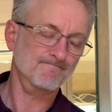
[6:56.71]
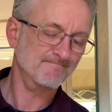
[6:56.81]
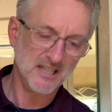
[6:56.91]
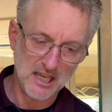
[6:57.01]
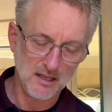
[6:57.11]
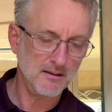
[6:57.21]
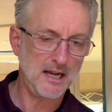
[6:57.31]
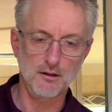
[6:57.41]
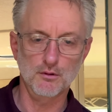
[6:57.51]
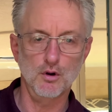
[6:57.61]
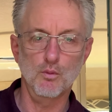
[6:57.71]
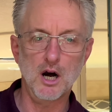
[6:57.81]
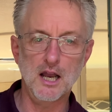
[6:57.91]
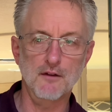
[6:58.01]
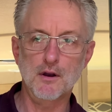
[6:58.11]
Again, I don't know
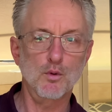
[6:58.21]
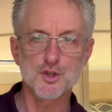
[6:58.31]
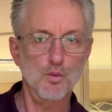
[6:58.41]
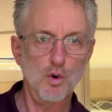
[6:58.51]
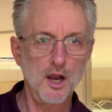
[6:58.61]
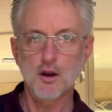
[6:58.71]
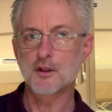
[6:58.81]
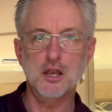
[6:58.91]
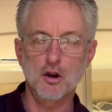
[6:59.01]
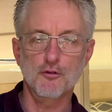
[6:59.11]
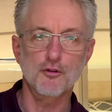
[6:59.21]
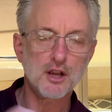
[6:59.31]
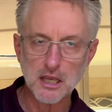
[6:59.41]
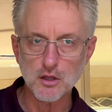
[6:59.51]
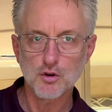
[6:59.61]
why, if I wasn't wired here for heat and